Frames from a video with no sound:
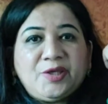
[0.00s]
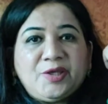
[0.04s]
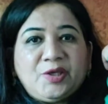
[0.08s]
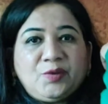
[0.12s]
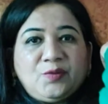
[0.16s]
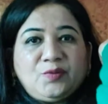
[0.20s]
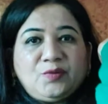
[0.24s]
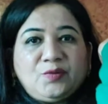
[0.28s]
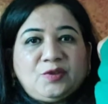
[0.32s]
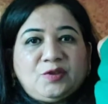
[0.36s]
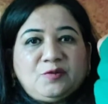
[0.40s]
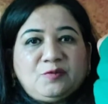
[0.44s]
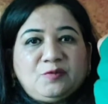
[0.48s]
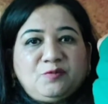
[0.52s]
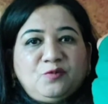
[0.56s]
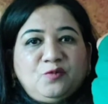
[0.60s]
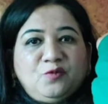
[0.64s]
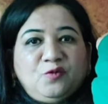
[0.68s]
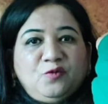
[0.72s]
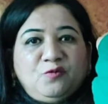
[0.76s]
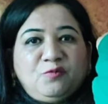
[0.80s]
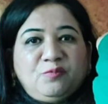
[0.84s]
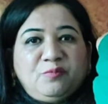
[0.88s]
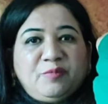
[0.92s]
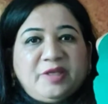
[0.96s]
you the
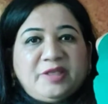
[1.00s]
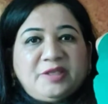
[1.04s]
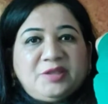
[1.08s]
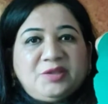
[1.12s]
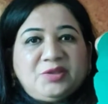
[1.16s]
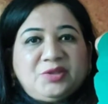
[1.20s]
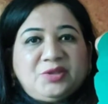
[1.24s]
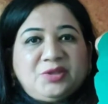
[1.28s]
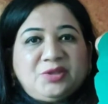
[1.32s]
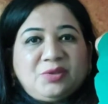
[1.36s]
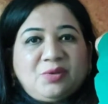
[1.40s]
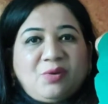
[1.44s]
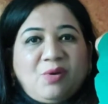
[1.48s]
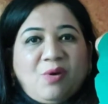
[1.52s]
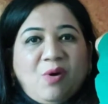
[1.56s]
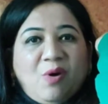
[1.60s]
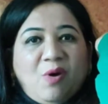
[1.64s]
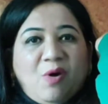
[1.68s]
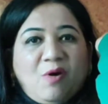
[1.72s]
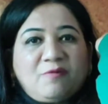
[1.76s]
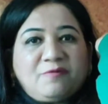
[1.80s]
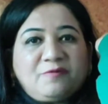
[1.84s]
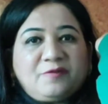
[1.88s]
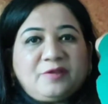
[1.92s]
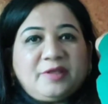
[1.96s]
movement
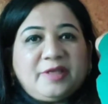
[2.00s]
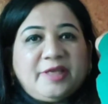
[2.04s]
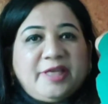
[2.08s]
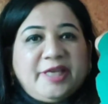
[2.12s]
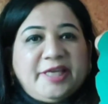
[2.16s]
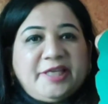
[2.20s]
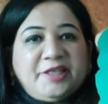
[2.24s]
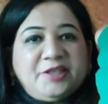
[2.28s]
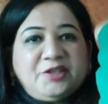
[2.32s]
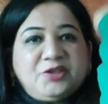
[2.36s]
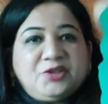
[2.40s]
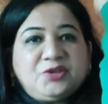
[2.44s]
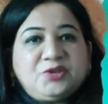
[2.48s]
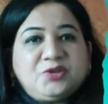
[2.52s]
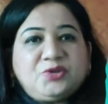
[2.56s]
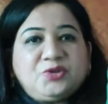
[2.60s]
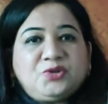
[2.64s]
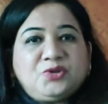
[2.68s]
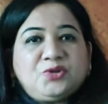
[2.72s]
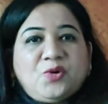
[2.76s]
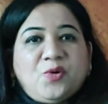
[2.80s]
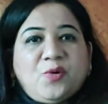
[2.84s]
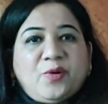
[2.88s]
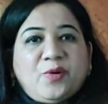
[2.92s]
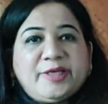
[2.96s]
of the hinge
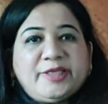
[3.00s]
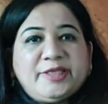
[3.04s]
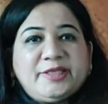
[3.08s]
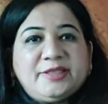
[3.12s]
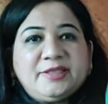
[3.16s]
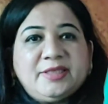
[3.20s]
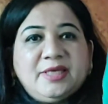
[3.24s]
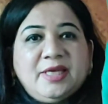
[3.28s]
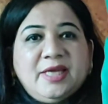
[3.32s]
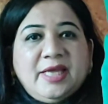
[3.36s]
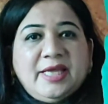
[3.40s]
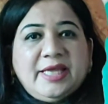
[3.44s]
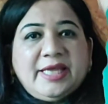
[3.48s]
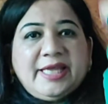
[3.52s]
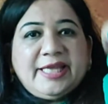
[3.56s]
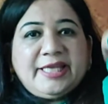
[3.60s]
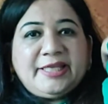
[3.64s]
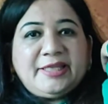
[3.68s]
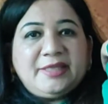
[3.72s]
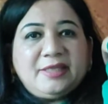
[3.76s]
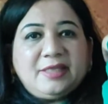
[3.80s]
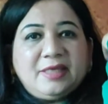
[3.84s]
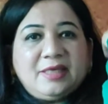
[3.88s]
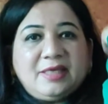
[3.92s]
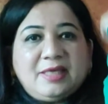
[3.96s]
joint
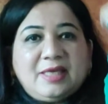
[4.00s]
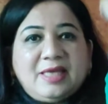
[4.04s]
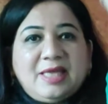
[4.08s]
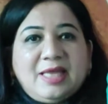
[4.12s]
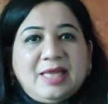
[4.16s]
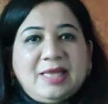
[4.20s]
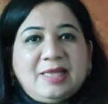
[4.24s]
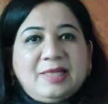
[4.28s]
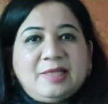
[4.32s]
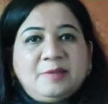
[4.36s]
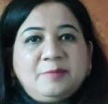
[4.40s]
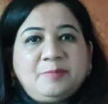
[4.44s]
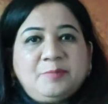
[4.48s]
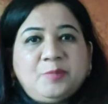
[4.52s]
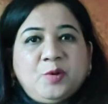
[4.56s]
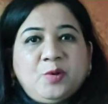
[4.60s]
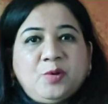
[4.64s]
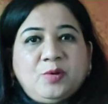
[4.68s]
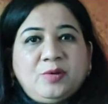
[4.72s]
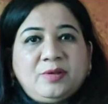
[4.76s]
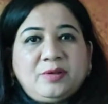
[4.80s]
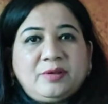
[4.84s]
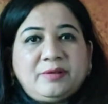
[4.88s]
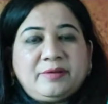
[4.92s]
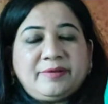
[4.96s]
in the
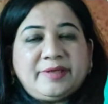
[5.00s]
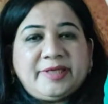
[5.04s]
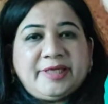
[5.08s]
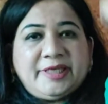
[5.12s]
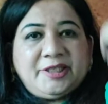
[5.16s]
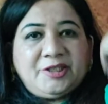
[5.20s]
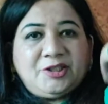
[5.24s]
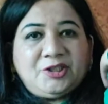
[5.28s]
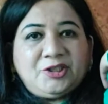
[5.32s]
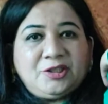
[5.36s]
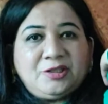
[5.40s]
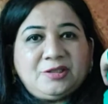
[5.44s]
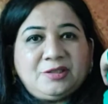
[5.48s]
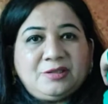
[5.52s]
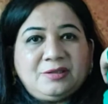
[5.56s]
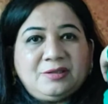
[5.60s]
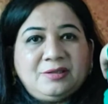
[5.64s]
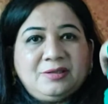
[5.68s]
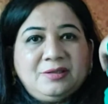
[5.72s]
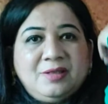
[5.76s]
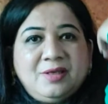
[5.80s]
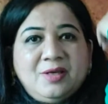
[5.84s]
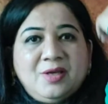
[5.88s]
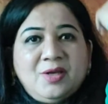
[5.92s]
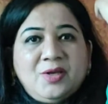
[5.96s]
elbow
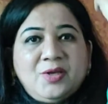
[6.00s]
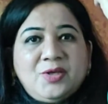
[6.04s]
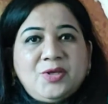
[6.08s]
region.